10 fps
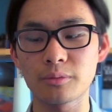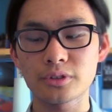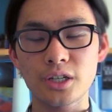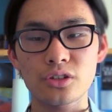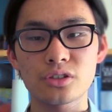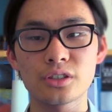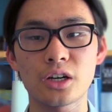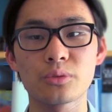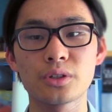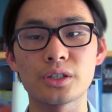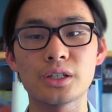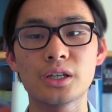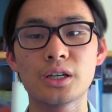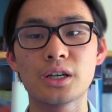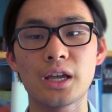there's actually not really
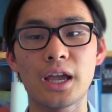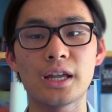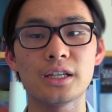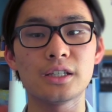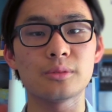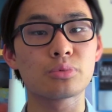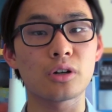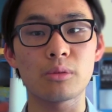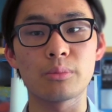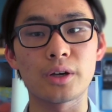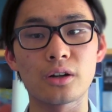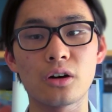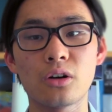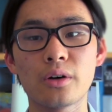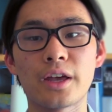any problem at
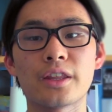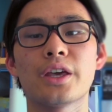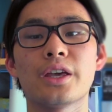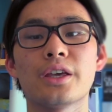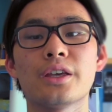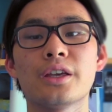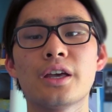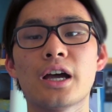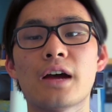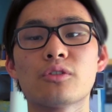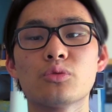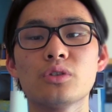all, and they have a